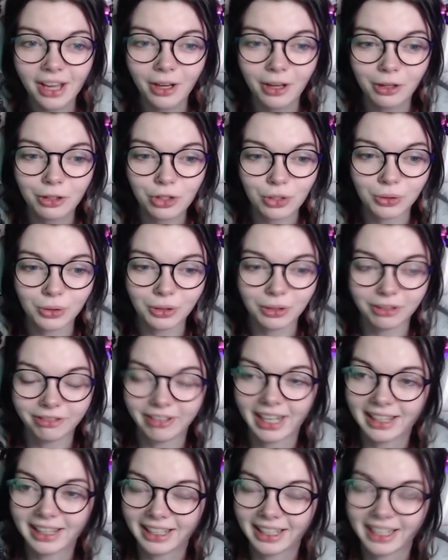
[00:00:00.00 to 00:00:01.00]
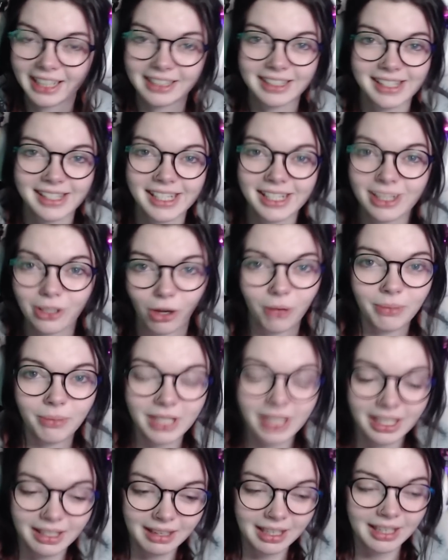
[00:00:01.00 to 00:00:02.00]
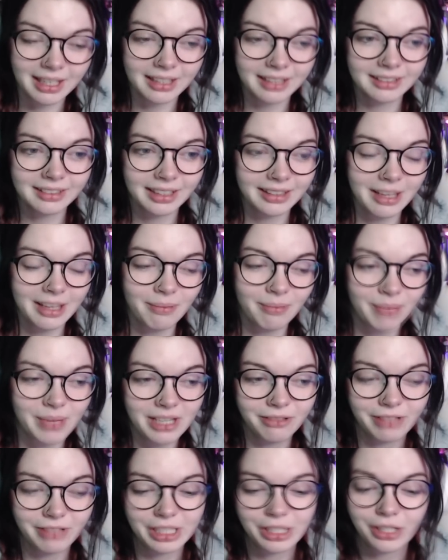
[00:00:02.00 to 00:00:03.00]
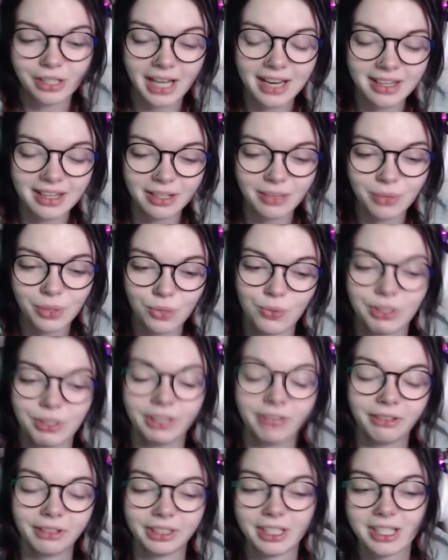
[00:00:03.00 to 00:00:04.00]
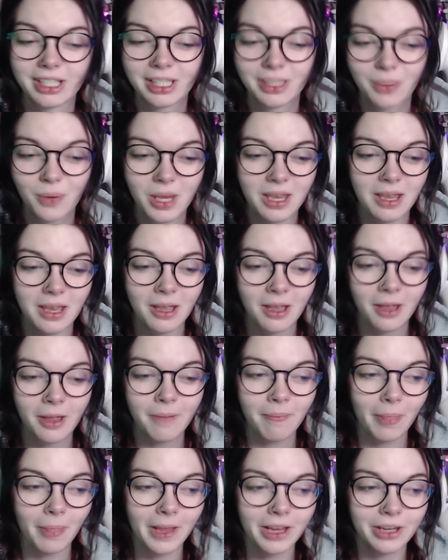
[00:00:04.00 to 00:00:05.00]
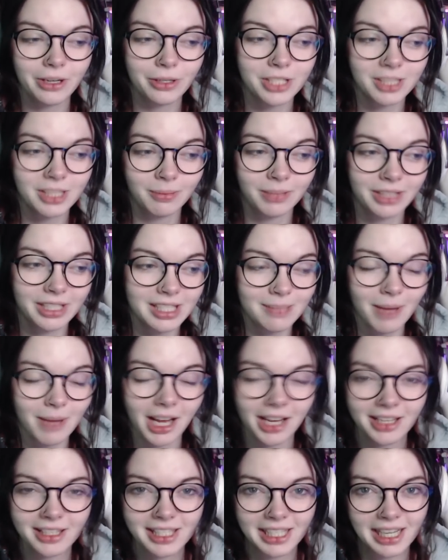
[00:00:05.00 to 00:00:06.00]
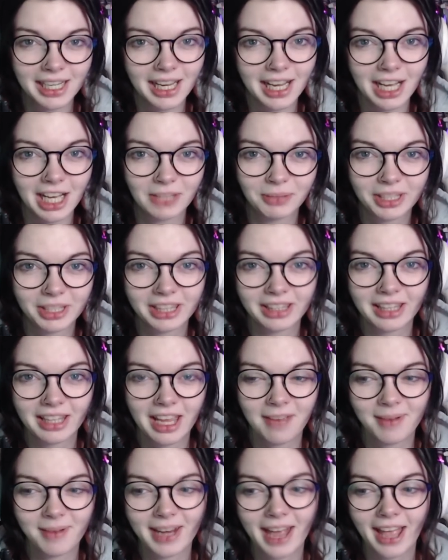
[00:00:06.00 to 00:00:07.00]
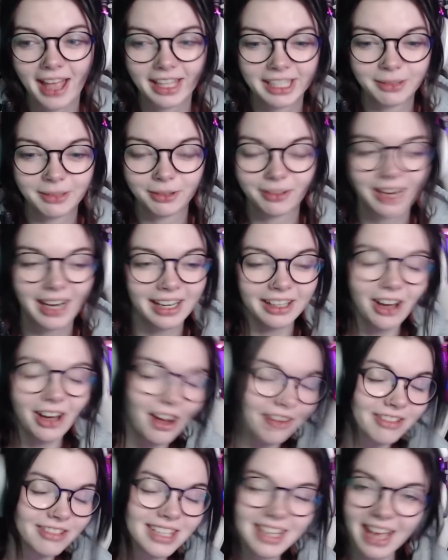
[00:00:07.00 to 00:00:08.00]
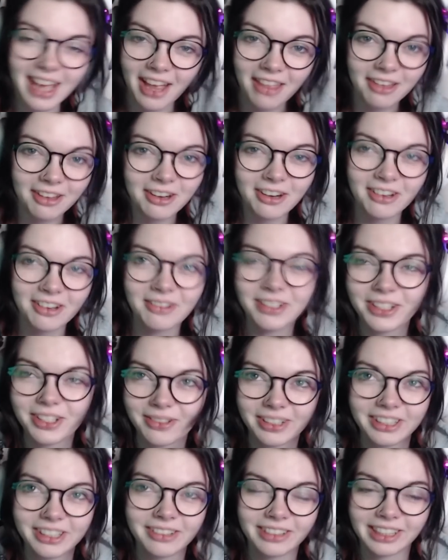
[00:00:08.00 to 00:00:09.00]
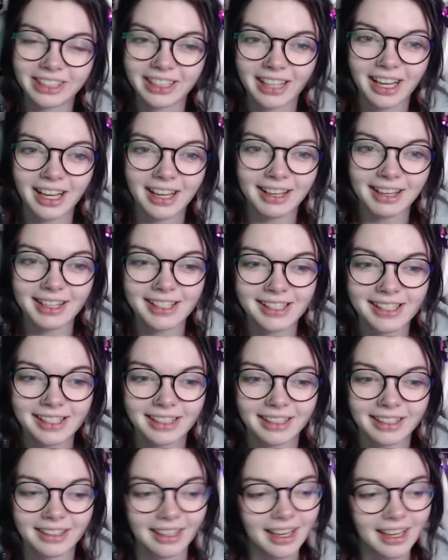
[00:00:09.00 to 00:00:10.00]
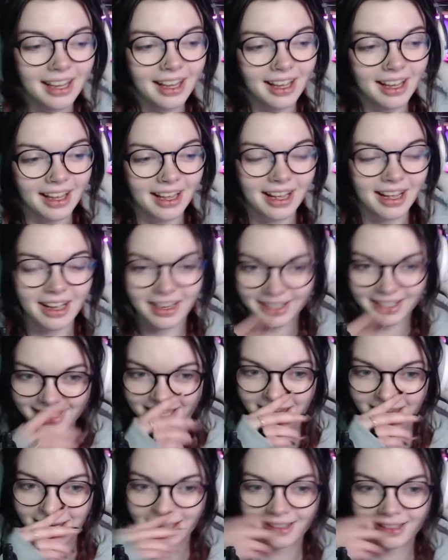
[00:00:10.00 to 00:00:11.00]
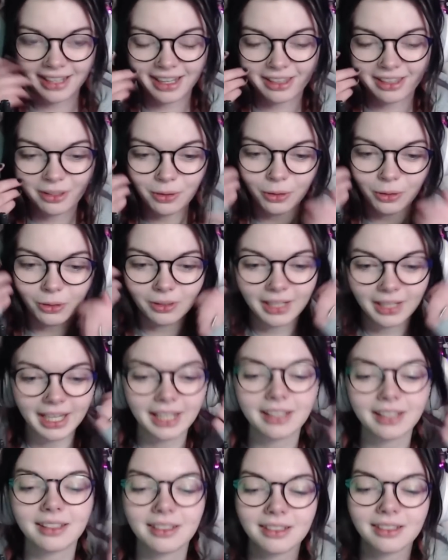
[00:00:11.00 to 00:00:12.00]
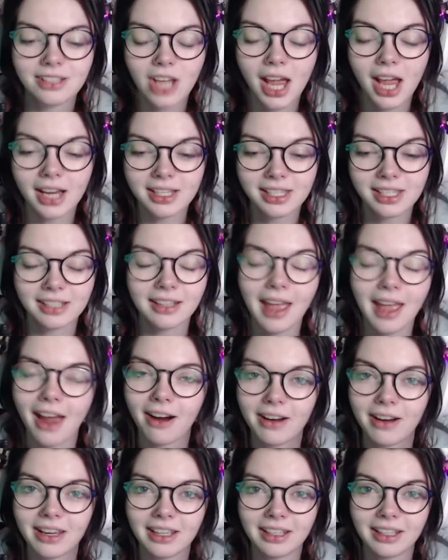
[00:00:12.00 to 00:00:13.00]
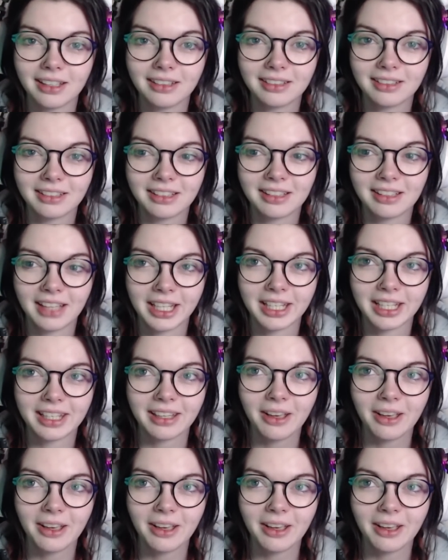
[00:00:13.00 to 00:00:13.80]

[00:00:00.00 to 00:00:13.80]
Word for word: Joel finally get to see Tommy again and them being reunited was really, really sweet. You know, some of the smiles that he had when him and Ellie were riding off together, it was really, really nice. And uh, seeing like the whole like Jackson area like